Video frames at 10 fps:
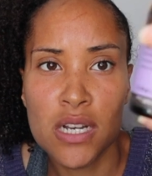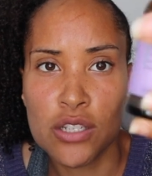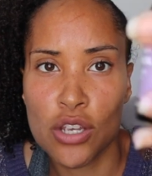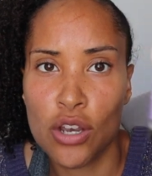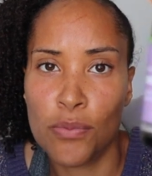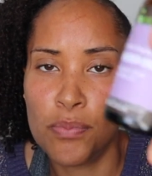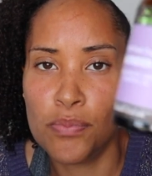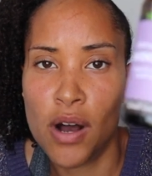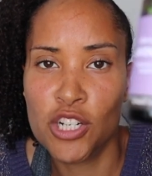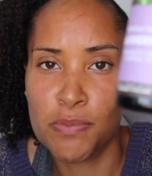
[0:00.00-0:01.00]
So
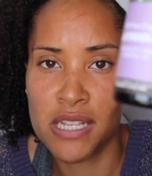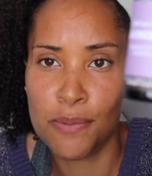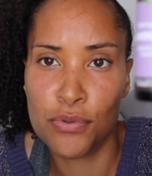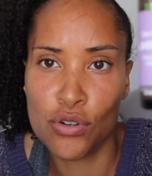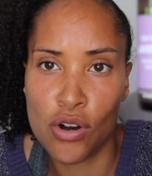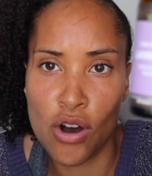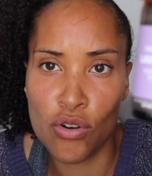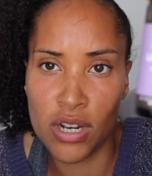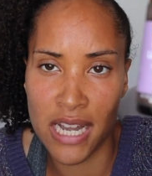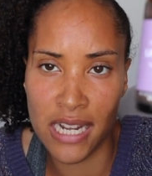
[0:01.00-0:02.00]
100% pure
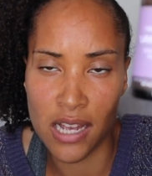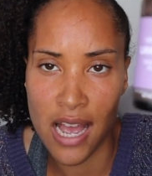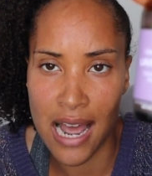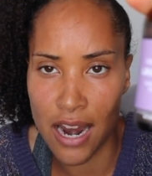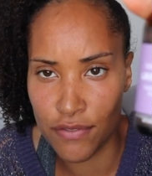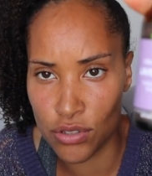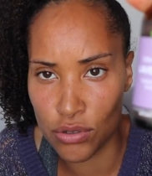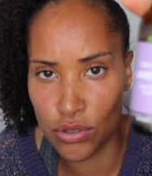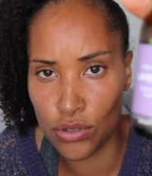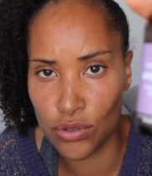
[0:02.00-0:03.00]
organic
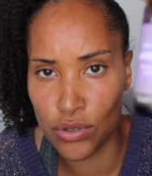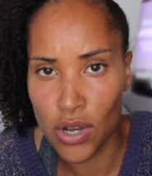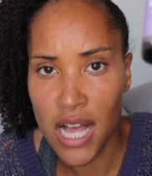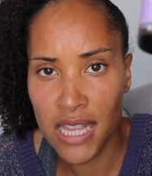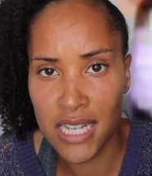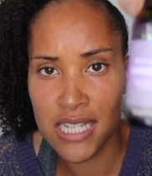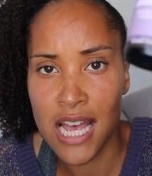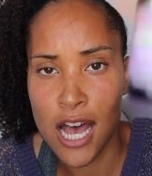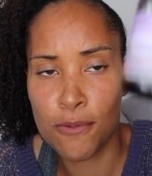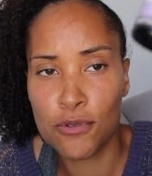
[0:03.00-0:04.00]
lavender oil.
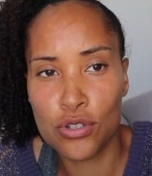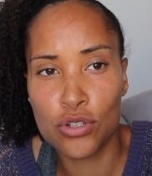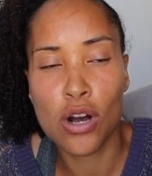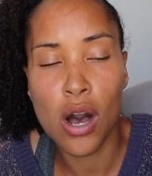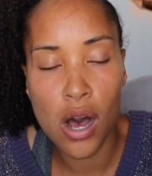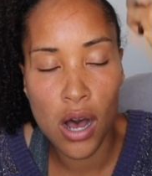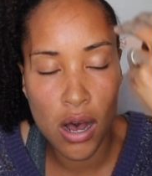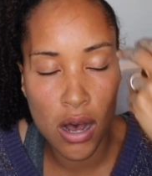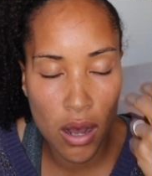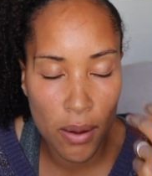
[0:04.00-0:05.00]
This helps to
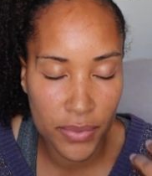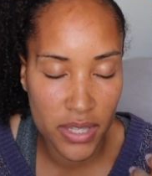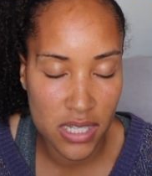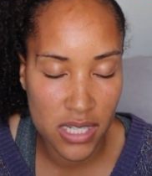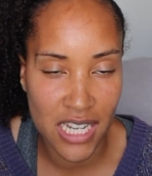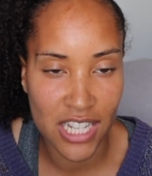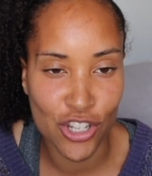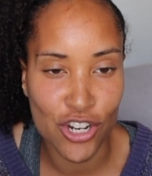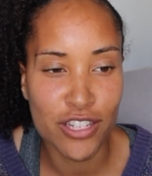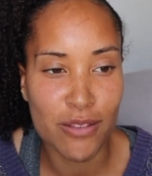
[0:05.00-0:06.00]
calm the skin.
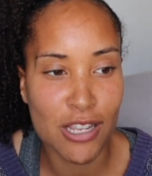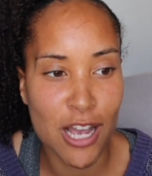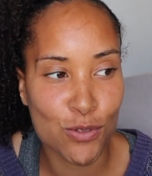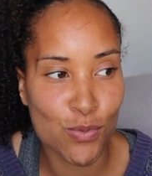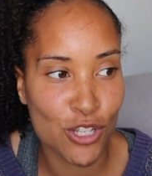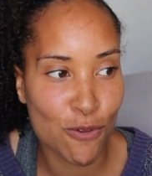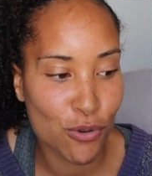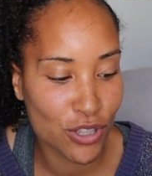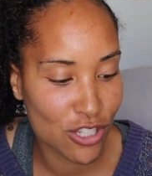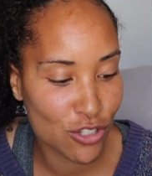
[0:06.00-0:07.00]
You know, sometimes when you
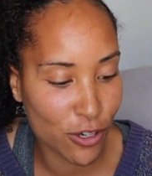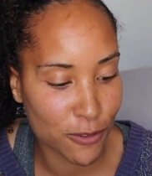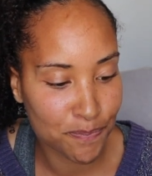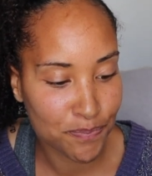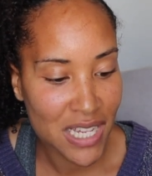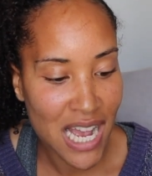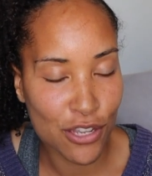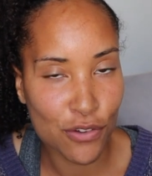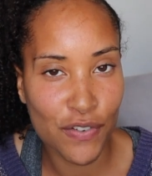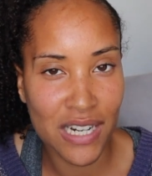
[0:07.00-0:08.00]
put this on
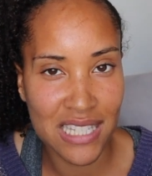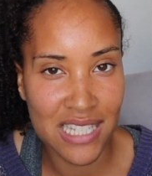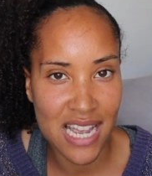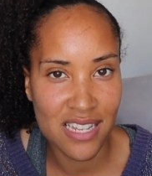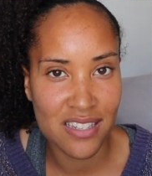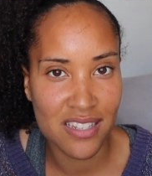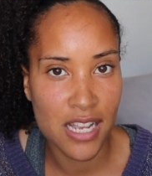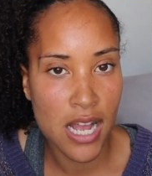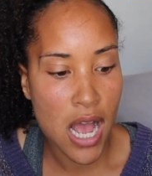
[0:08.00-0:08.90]
and you're feeling tense,